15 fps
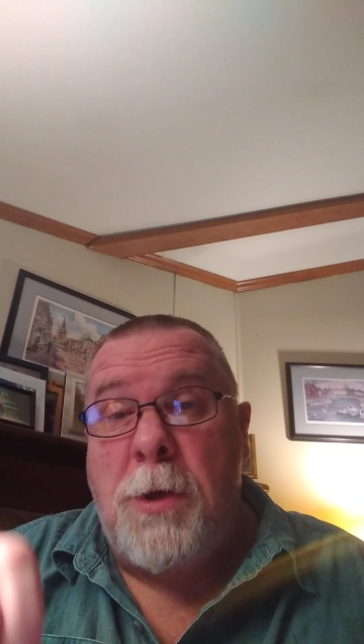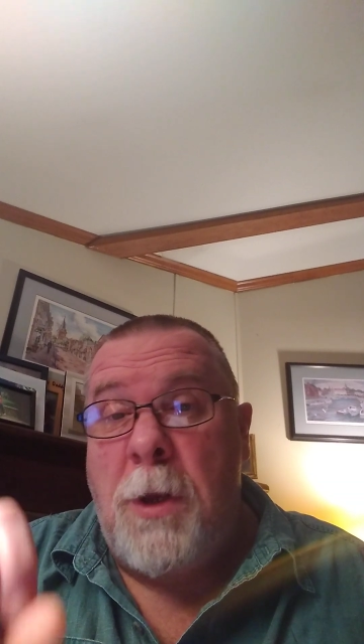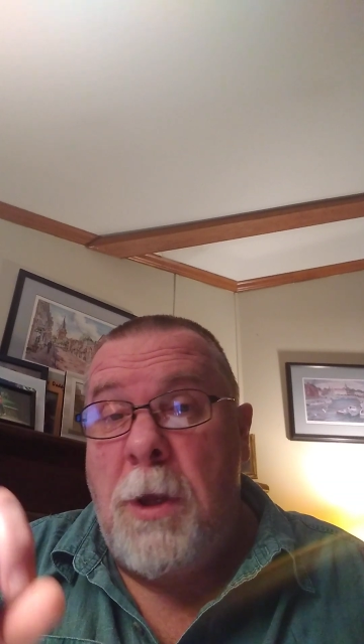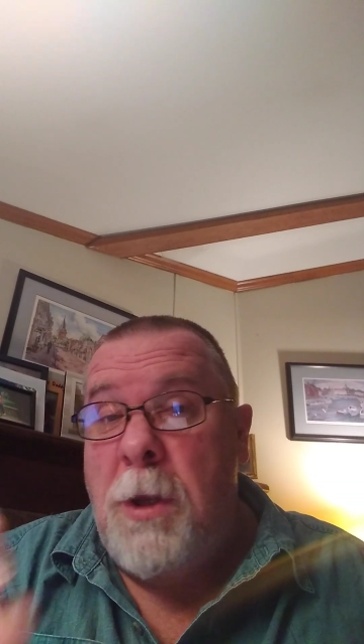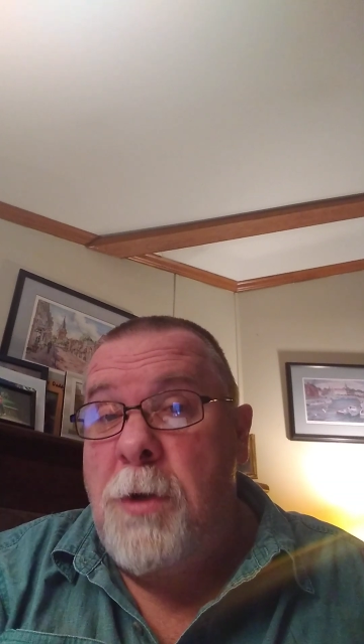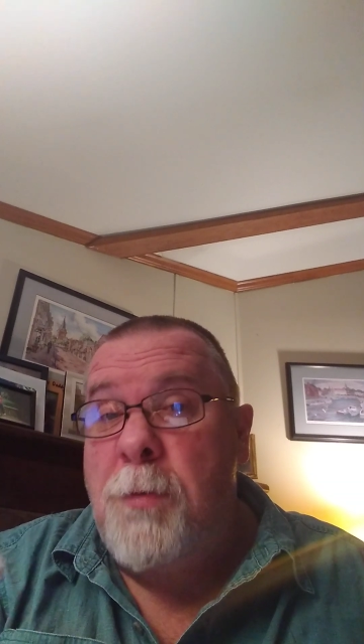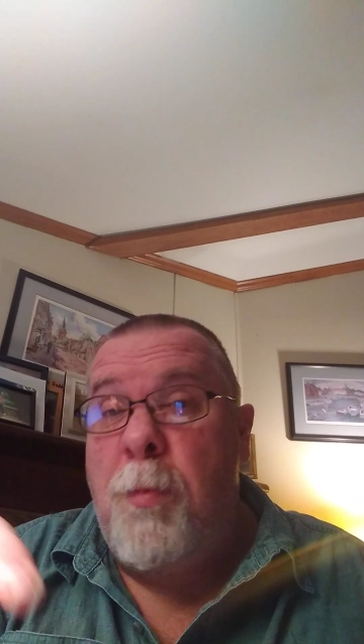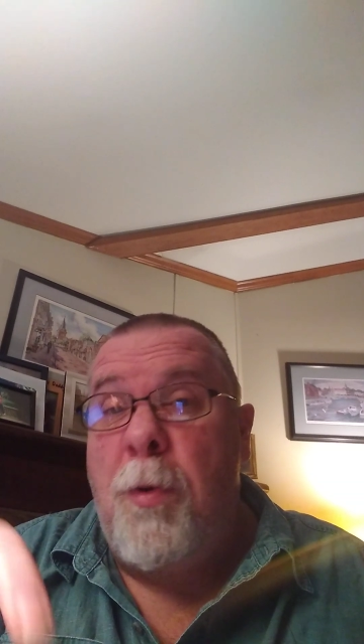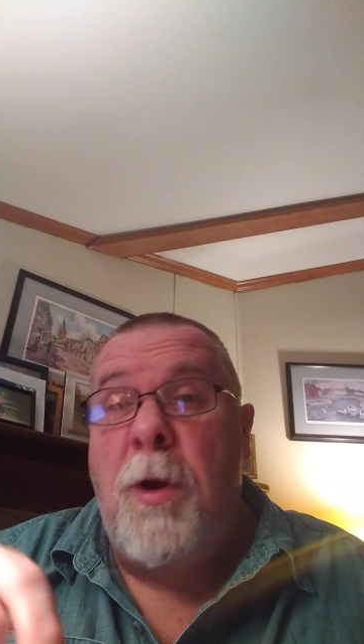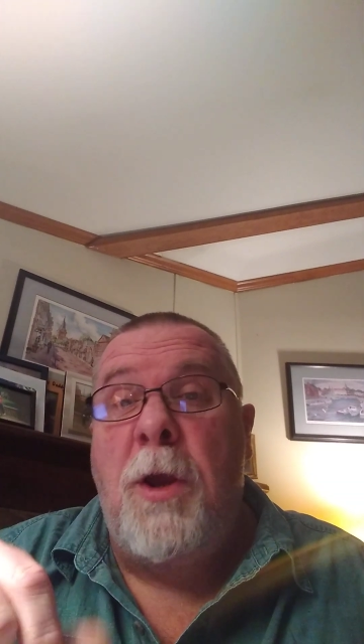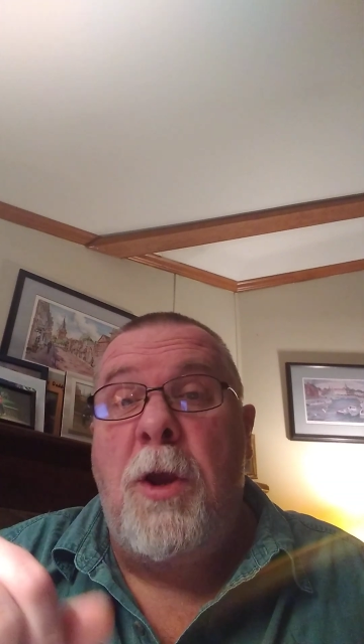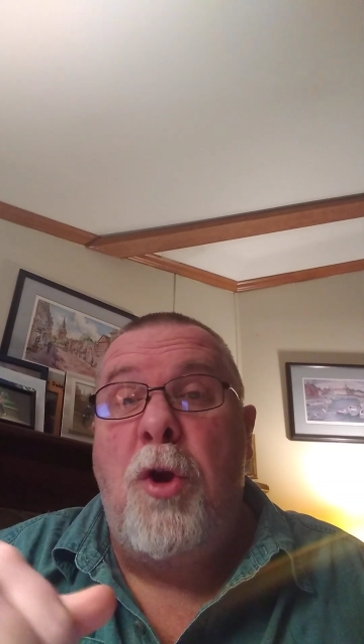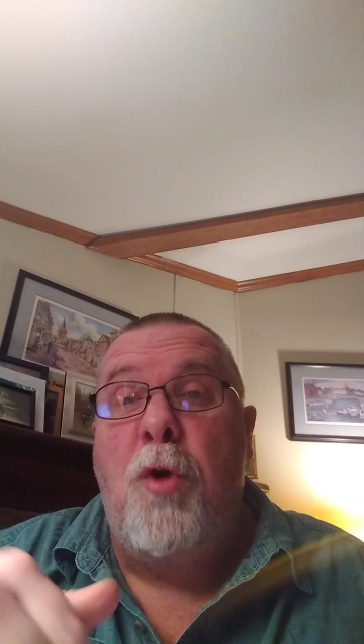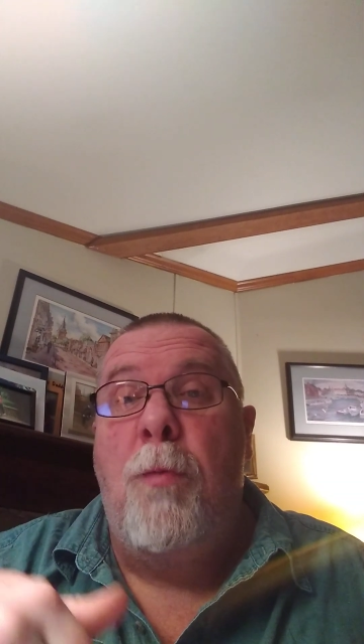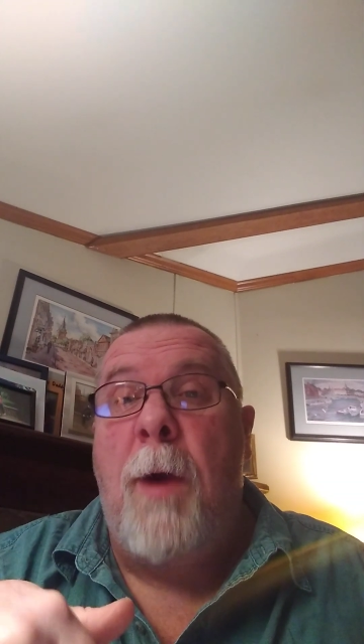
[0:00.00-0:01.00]
And He's
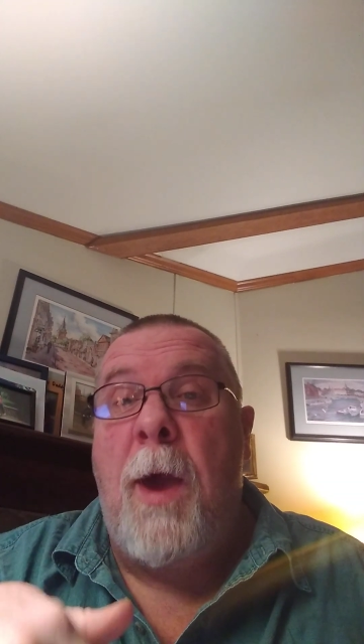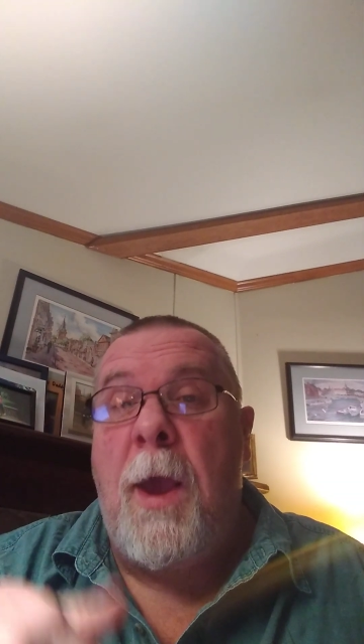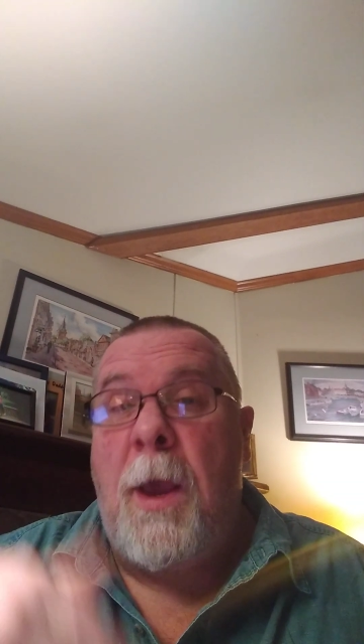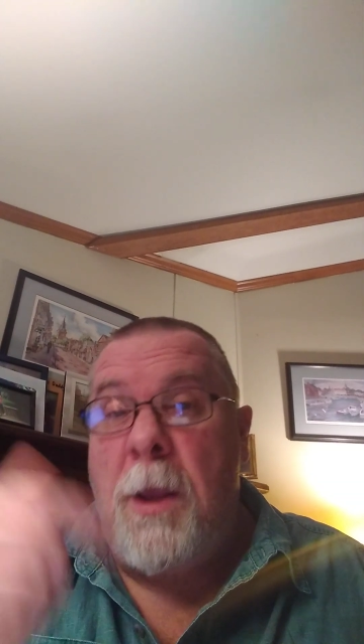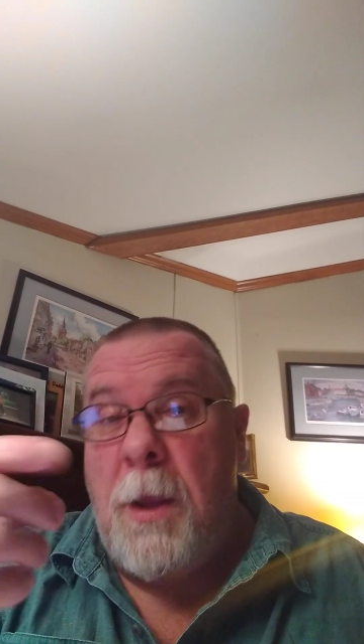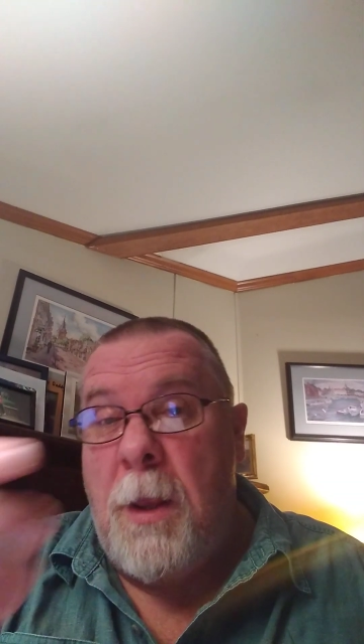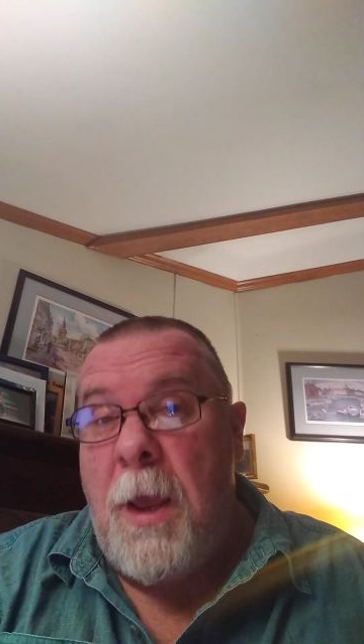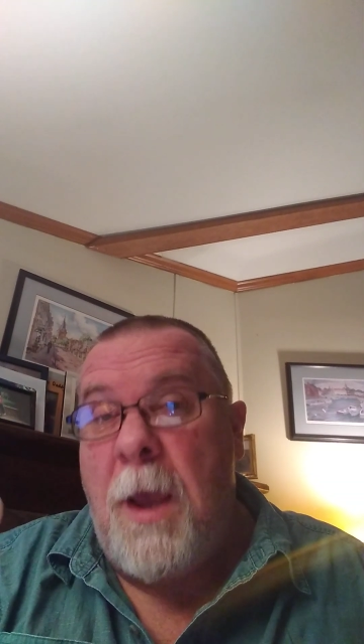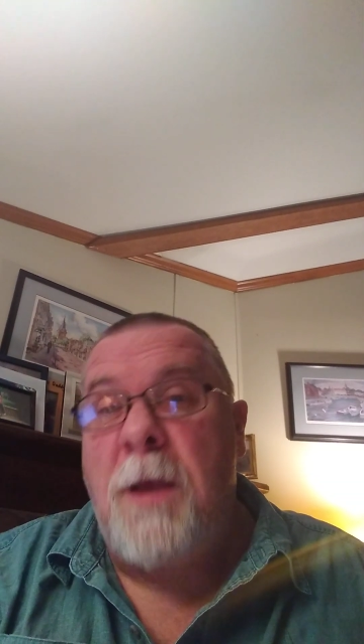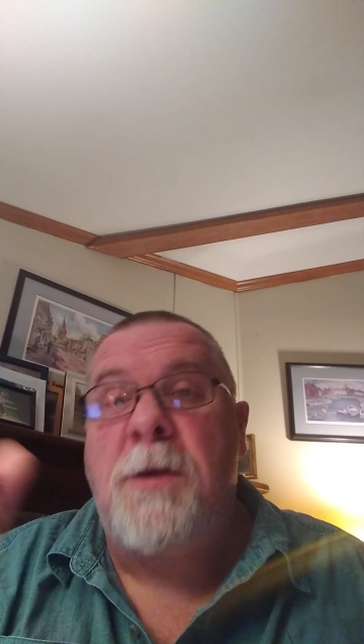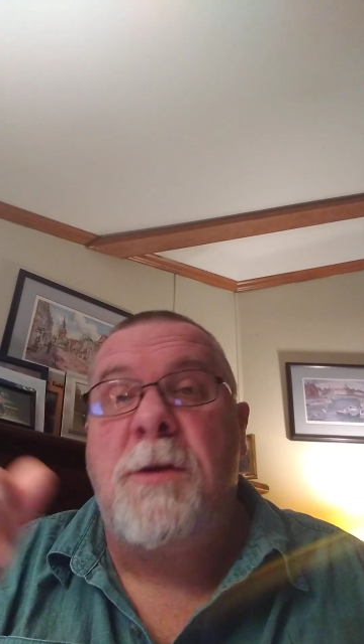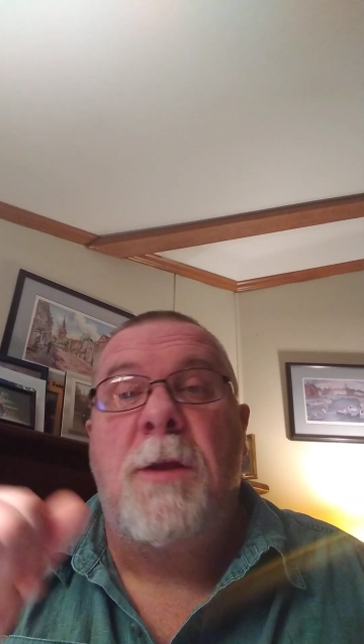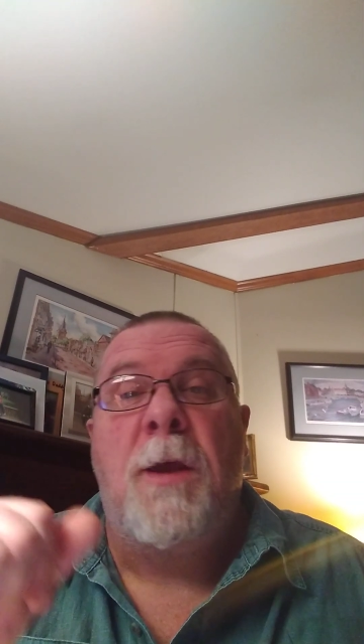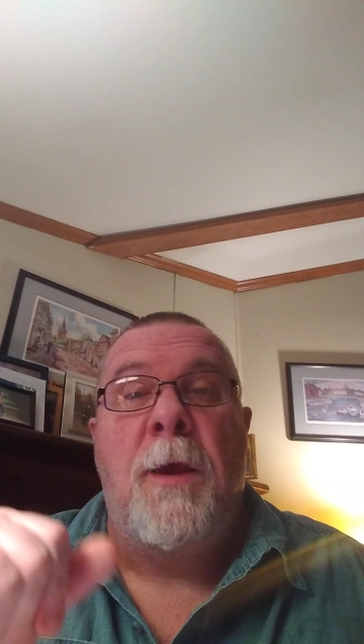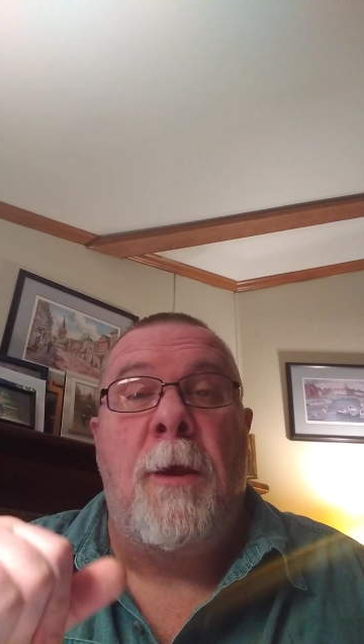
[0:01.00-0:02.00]
bringing you back to that
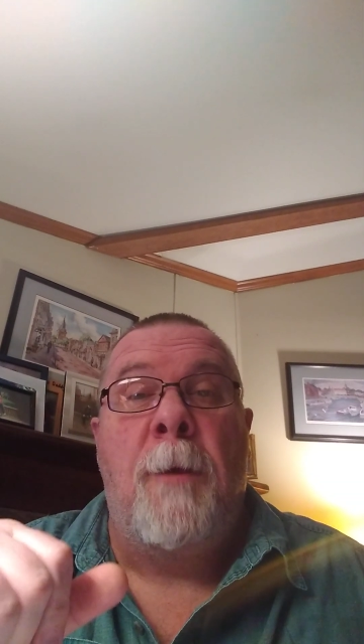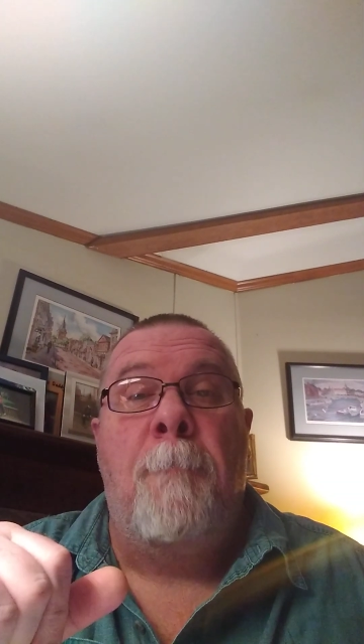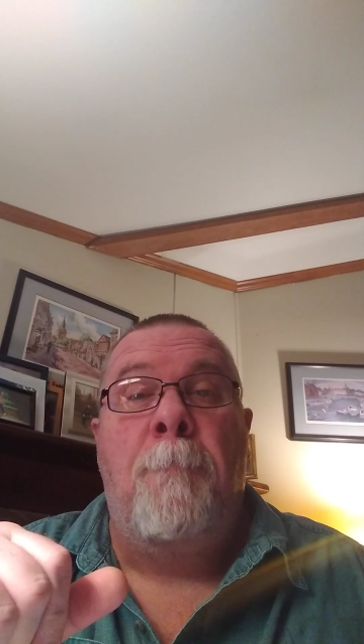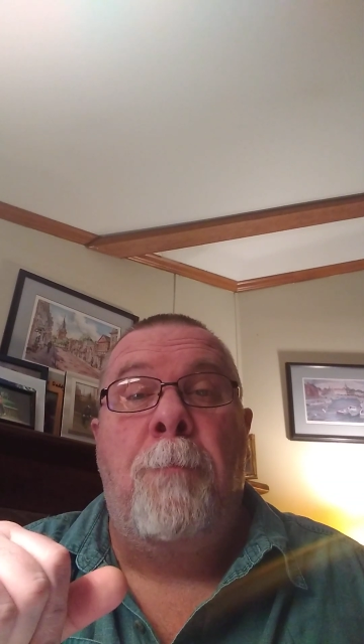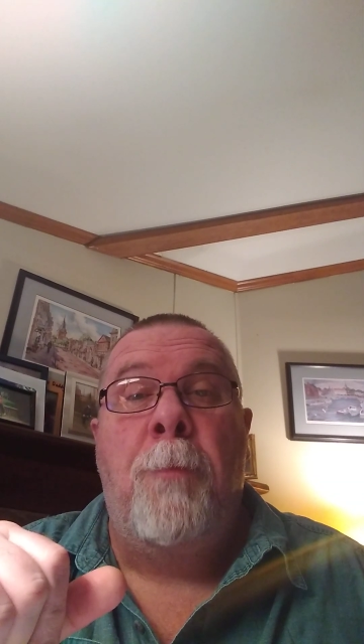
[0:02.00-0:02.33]
state